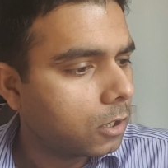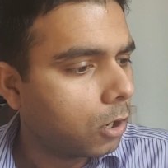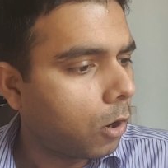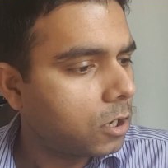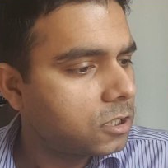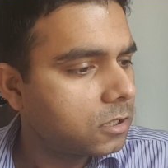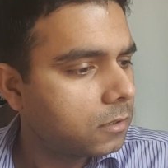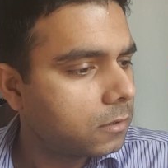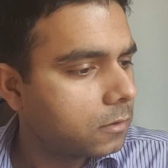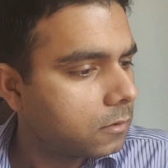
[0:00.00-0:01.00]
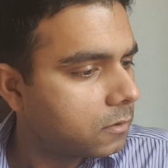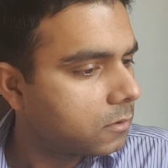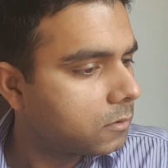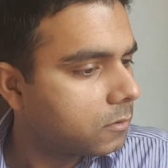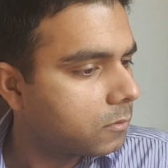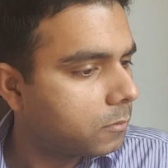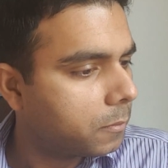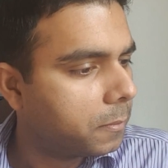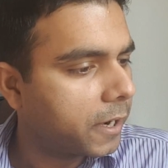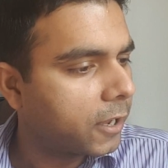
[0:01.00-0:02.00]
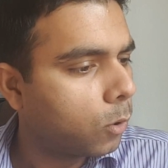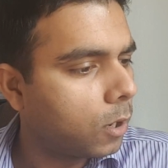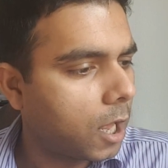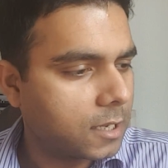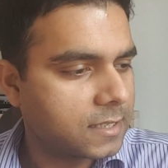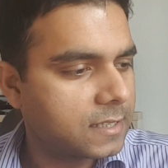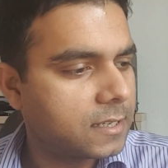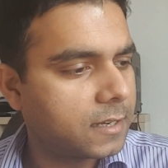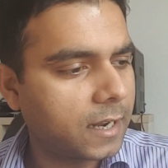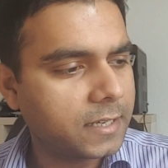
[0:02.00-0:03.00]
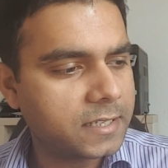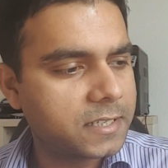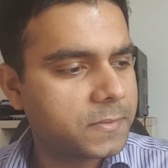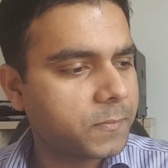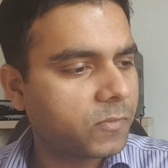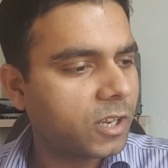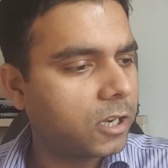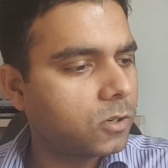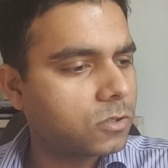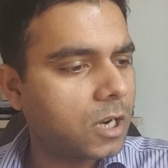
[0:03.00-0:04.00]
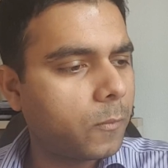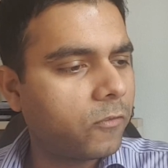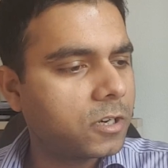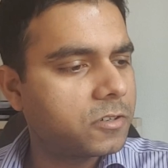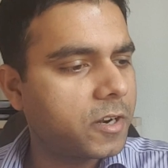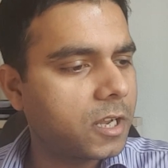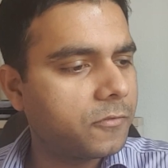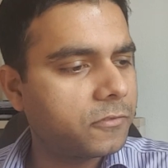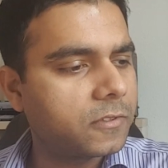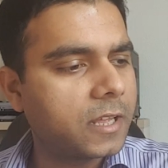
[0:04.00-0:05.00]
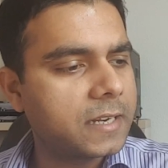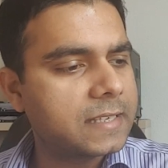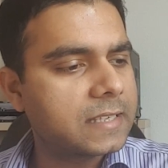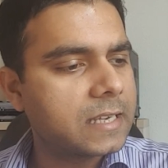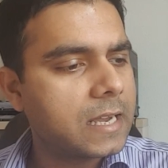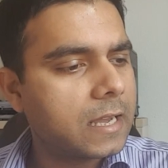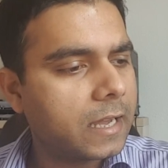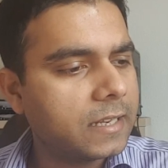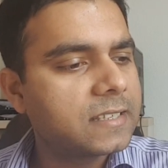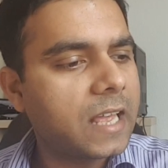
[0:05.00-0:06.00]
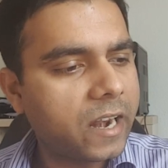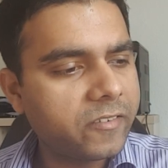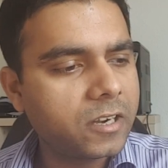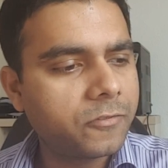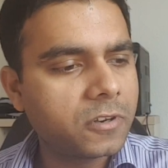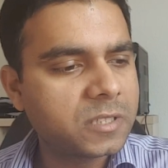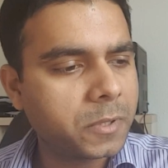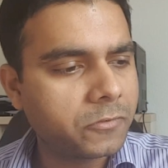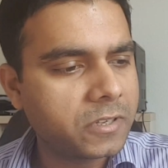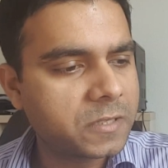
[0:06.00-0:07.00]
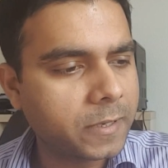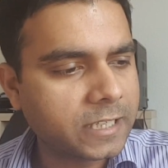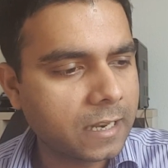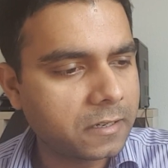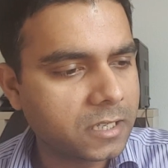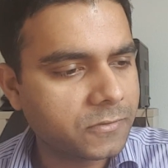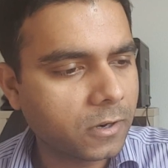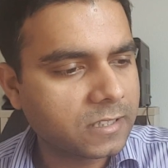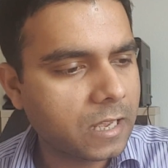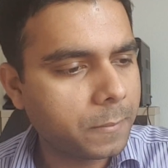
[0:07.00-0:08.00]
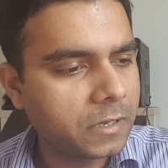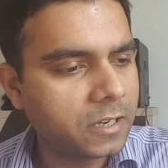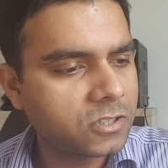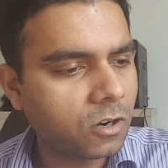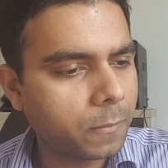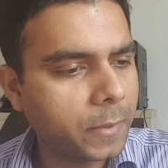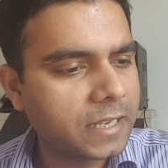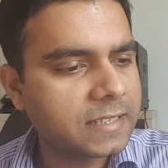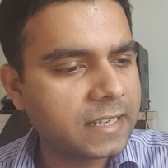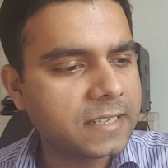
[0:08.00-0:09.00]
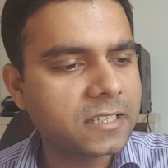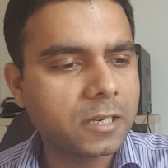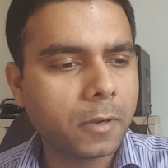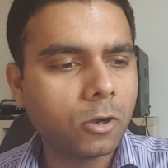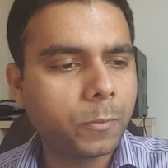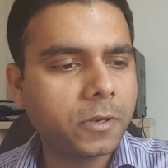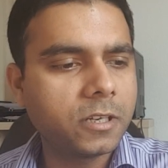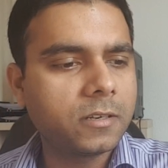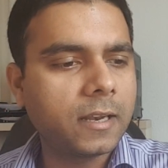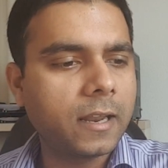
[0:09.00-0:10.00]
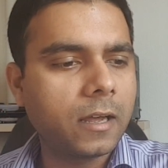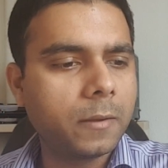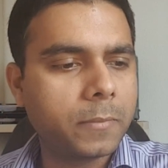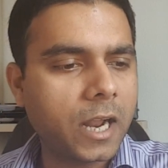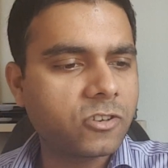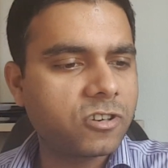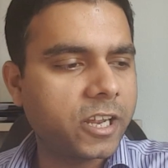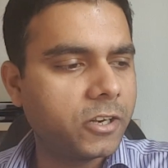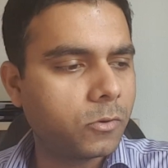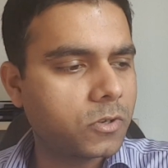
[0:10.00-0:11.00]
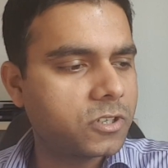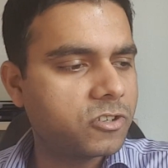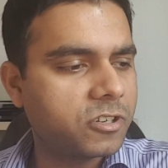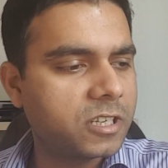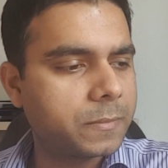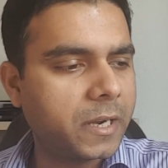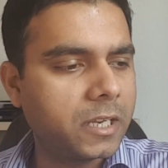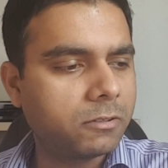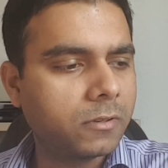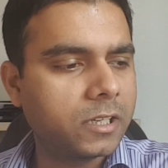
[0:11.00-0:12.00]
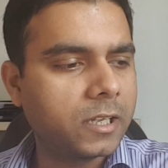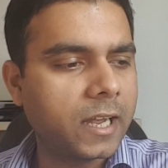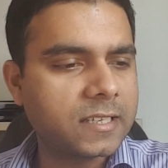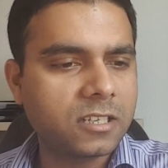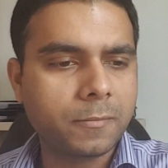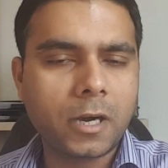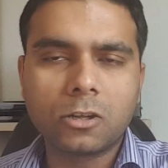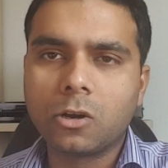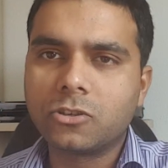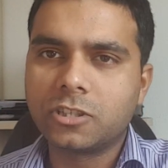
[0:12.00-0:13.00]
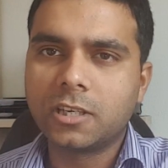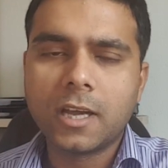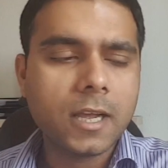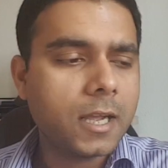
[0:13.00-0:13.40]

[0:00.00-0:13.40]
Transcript: Lord Bregolas writes, "Hi doctor, I'm wondering if there is any salary difference between specialities. For example, it does not make sense, in my opinion, a branch like neurosurgery is paid equally as dermatology."